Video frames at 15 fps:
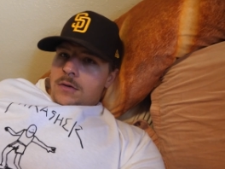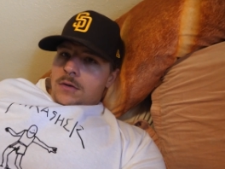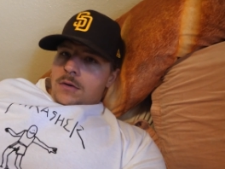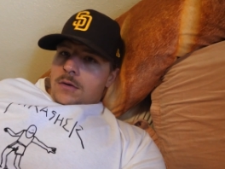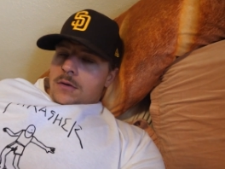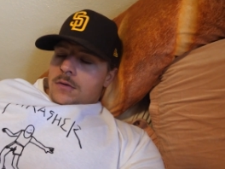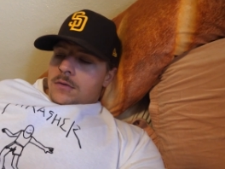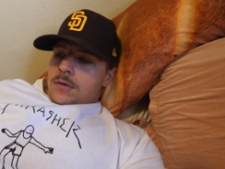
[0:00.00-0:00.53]

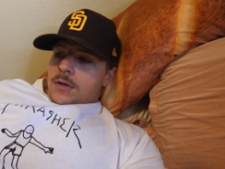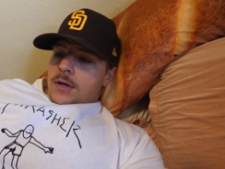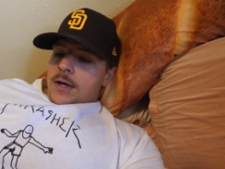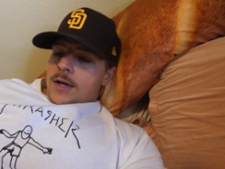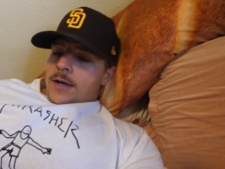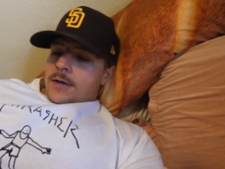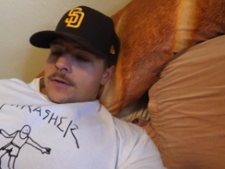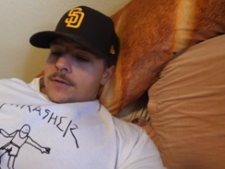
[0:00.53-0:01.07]
Oh
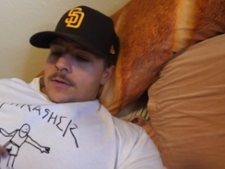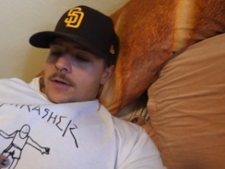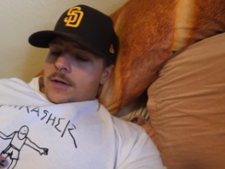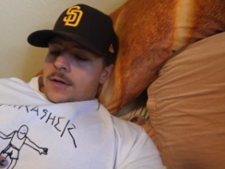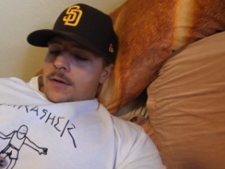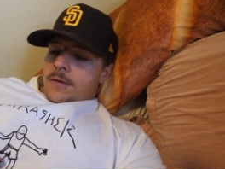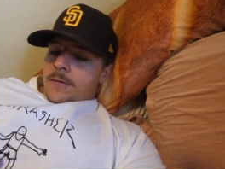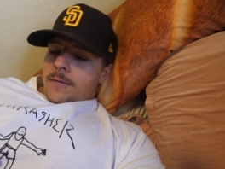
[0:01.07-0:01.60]
guys,
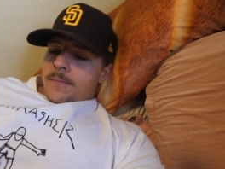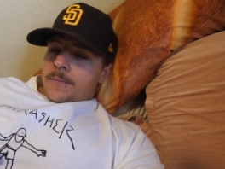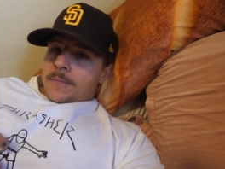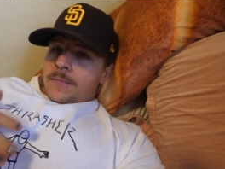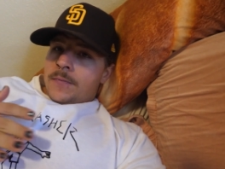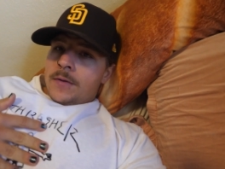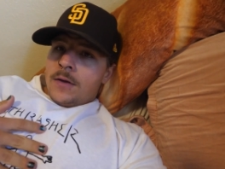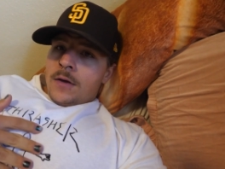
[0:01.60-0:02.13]
I
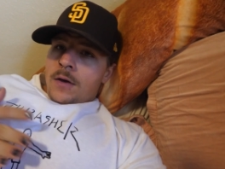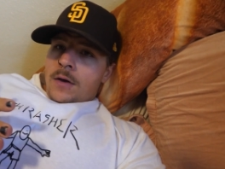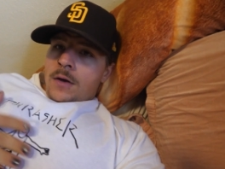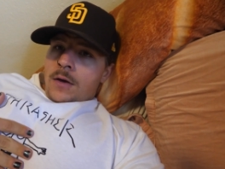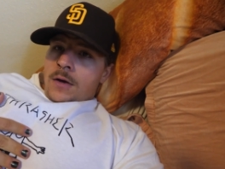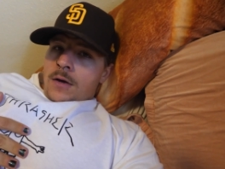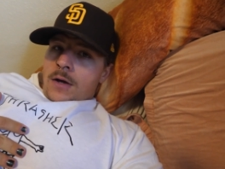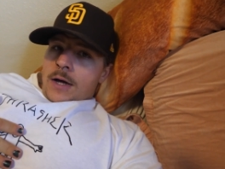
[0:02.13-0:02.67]

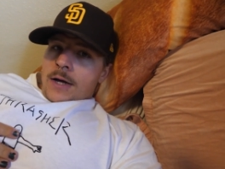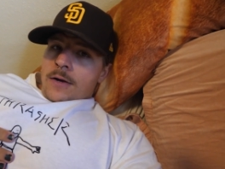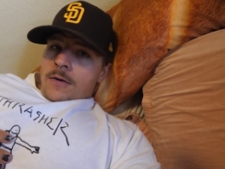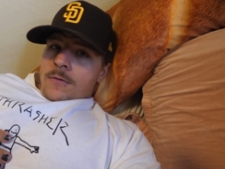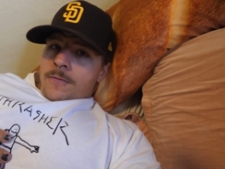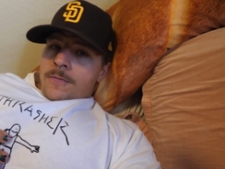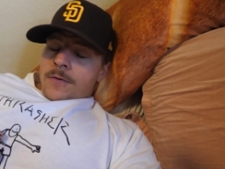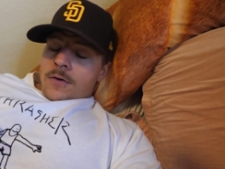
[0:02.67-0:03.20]
I
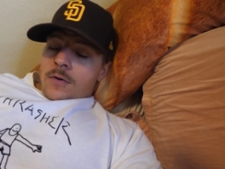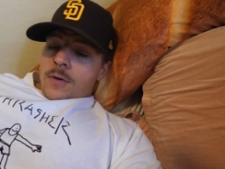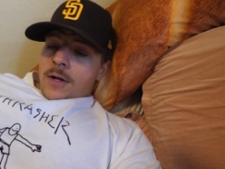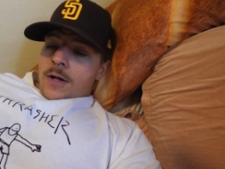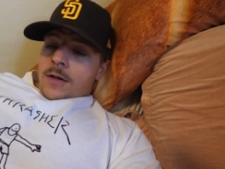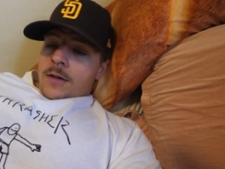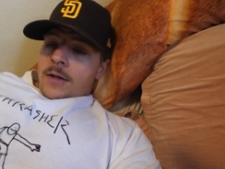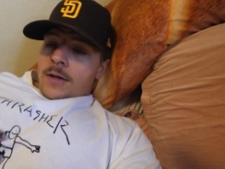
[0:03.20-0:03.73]
don't feel
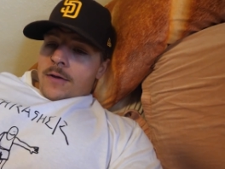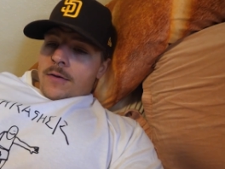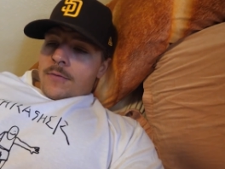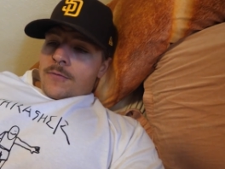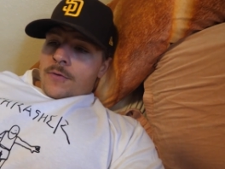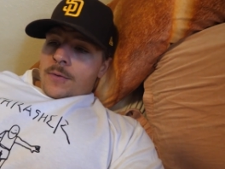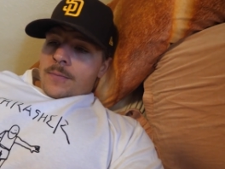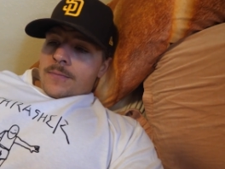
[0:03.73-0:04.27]
well
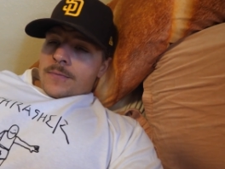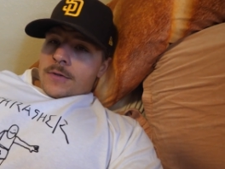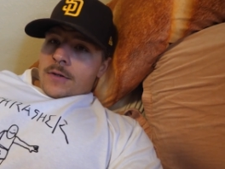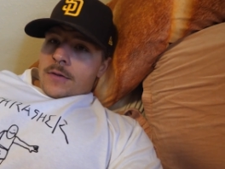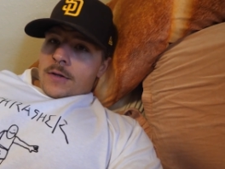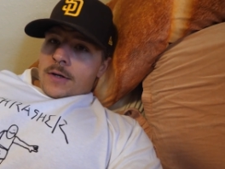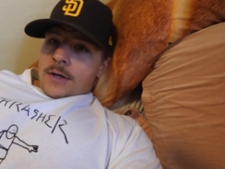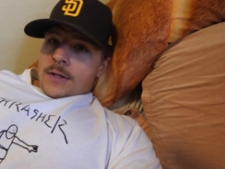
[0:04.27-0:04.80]
from
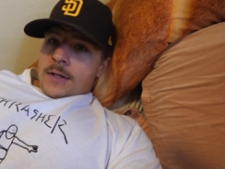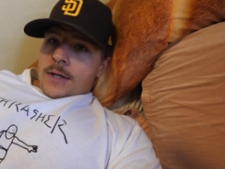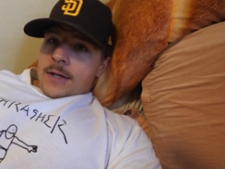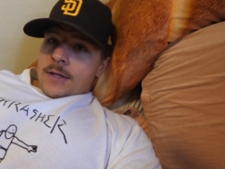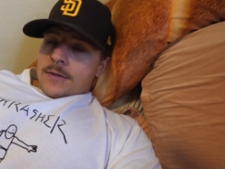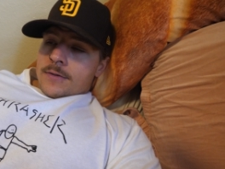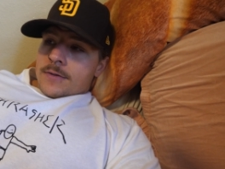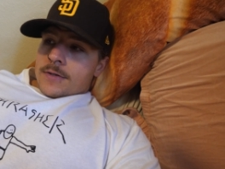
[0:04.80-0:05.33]
the
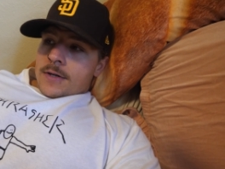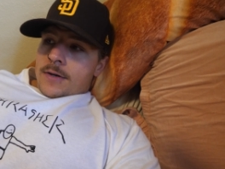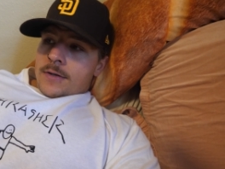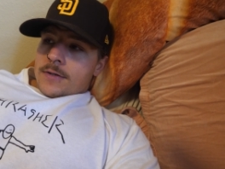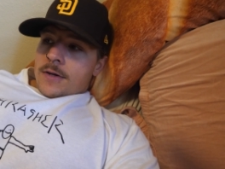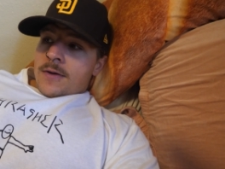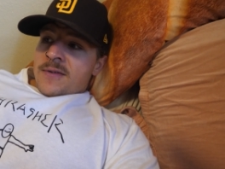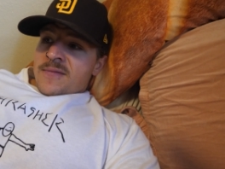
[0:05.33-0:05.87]
cleanse
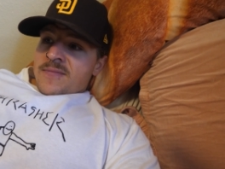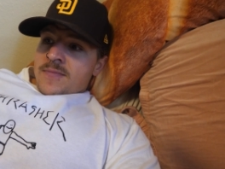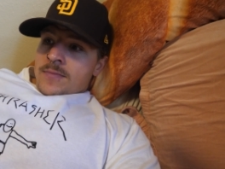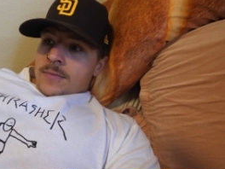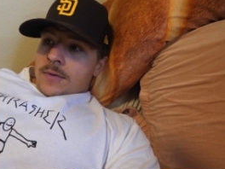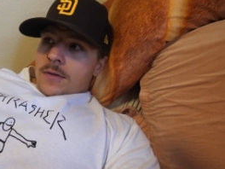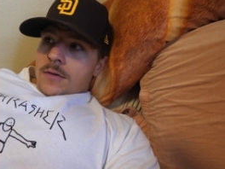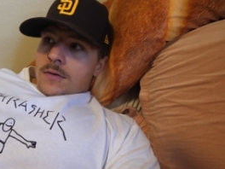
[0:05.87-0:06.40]
and
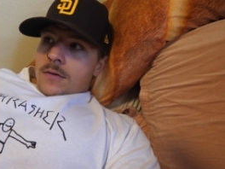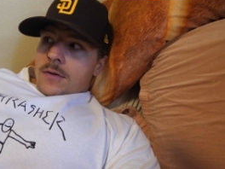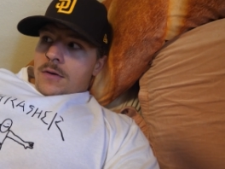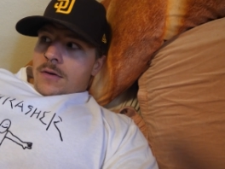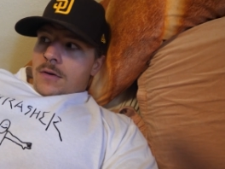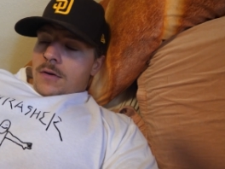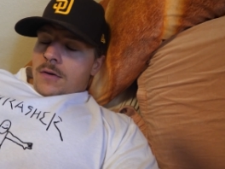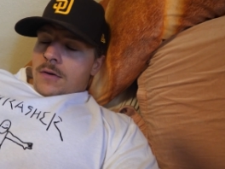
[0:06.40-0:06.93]

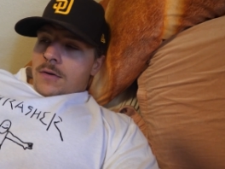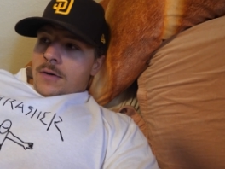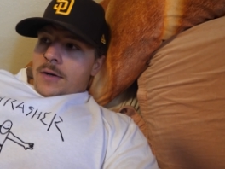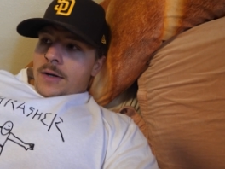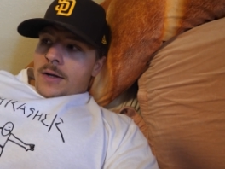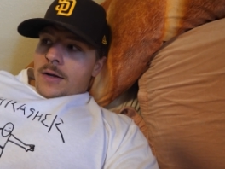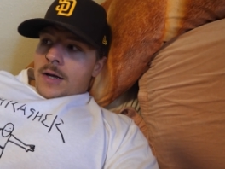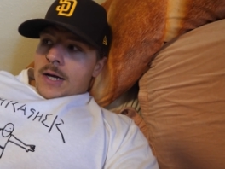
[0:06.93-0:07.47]
oh,
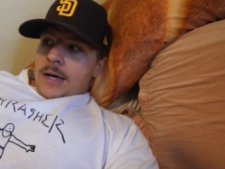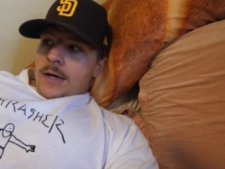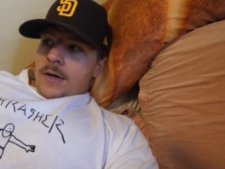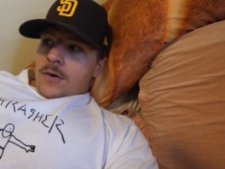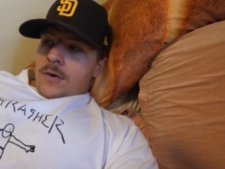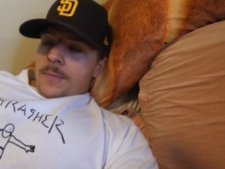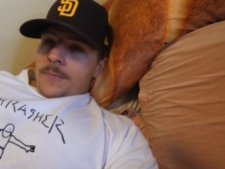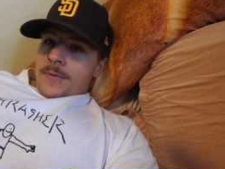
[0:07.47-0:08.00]

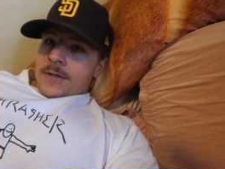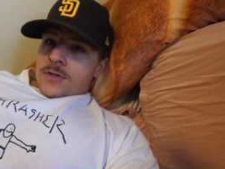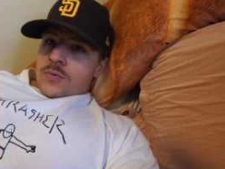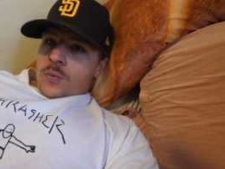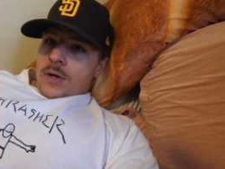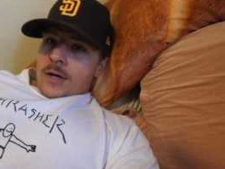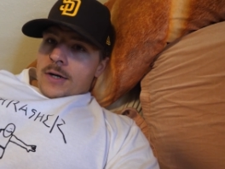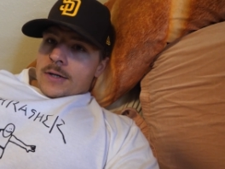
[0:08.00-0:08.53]
I hope
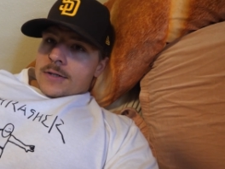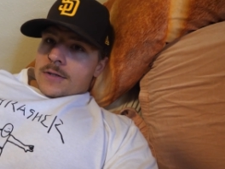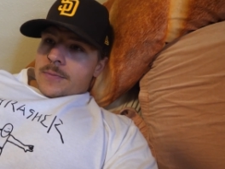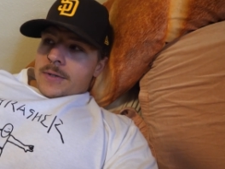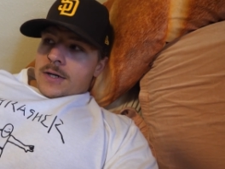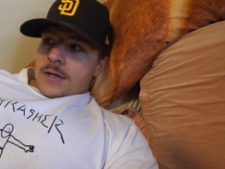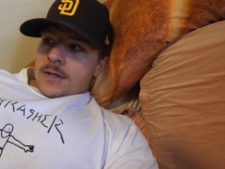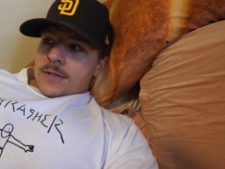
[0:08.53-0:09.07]
this
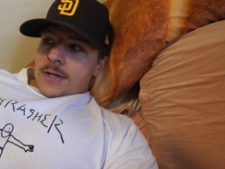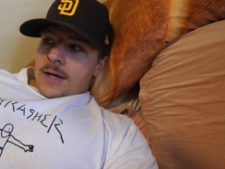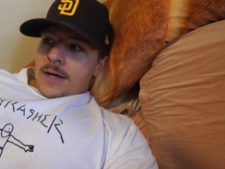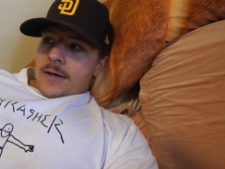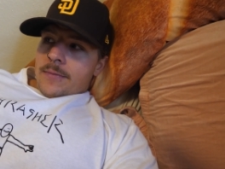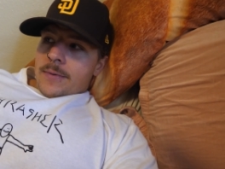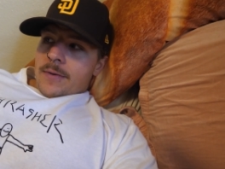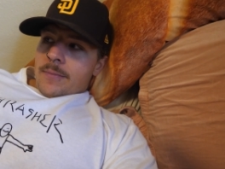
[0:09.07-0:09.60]
works because
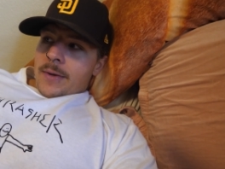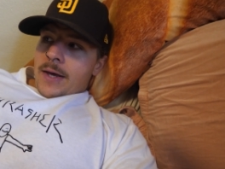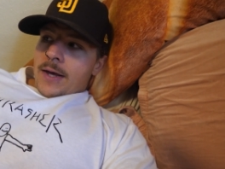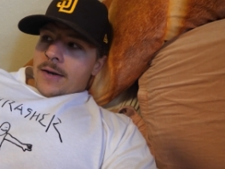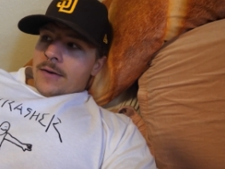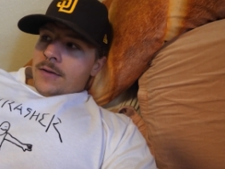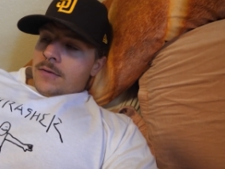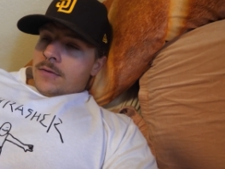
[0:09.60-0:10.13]
I am in
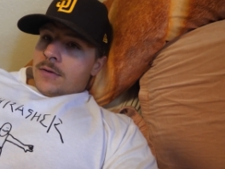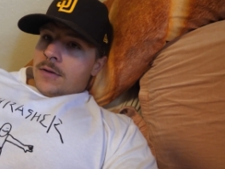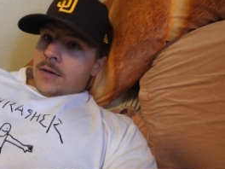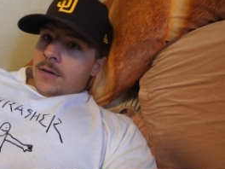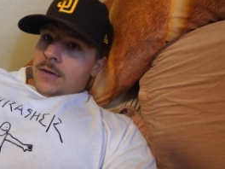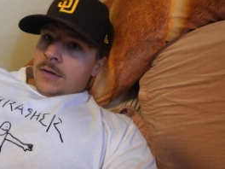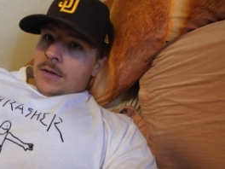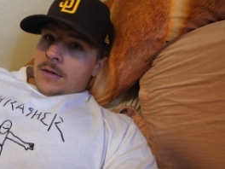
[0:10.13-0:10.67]
bed
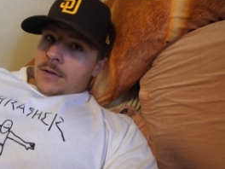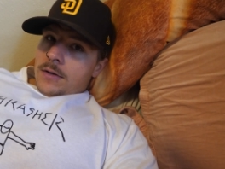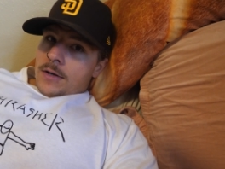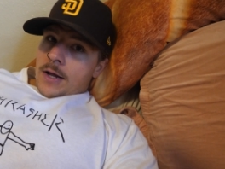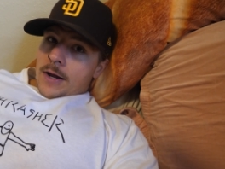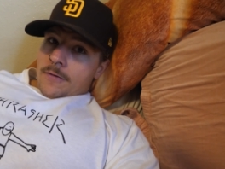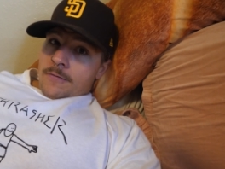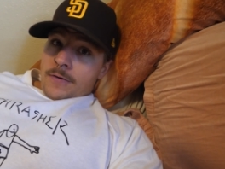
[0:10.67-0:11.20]

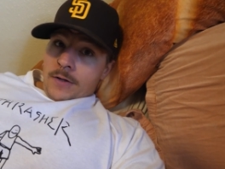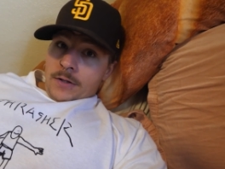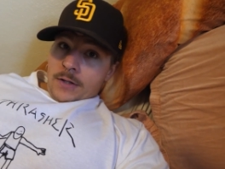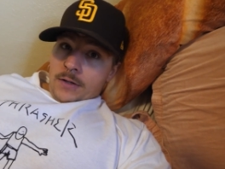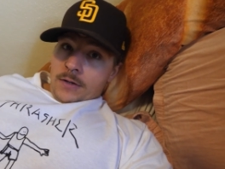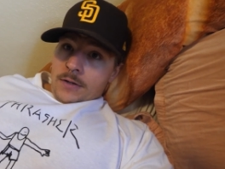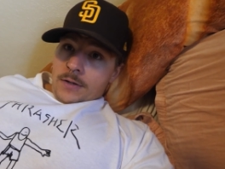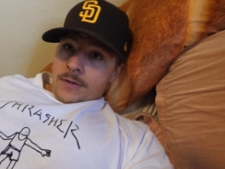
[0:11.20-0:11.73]
not
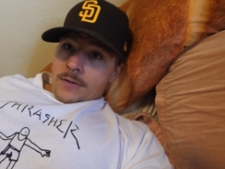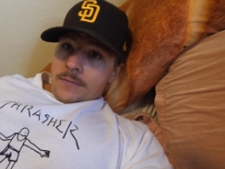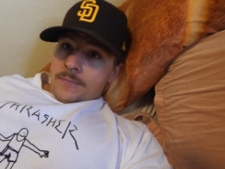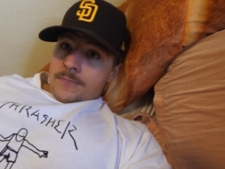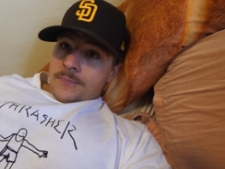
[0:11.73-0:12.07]
feeling good.